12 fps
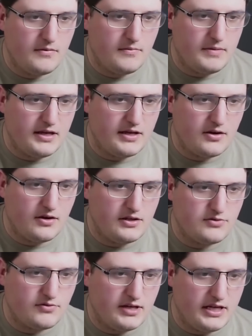being gone
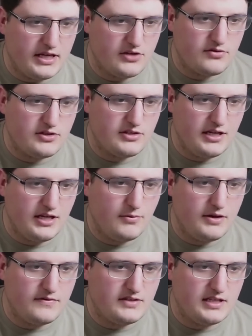is really interesting.
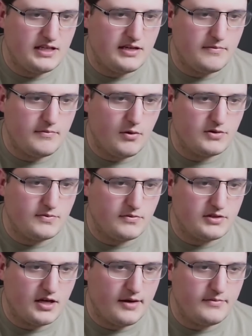We have seen him
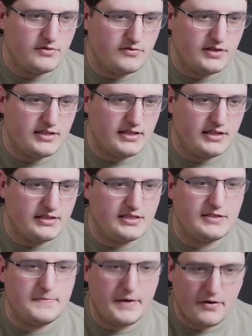multiple times recently as a
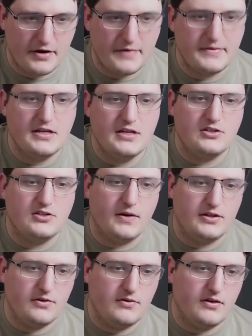spirit, so
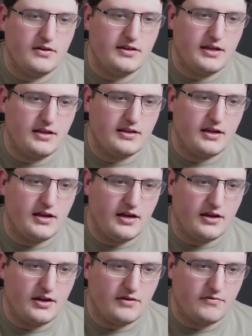I do not think they
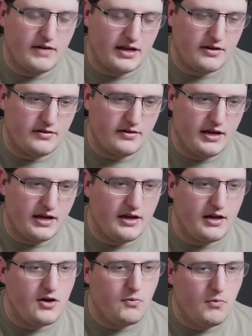are going to retcon that.
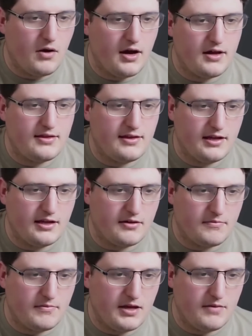What I
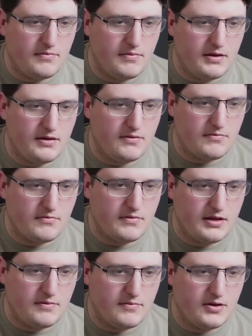think maybe
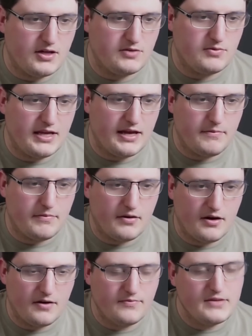he merged with the
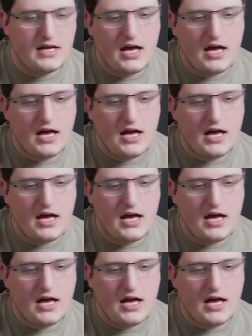Emperor.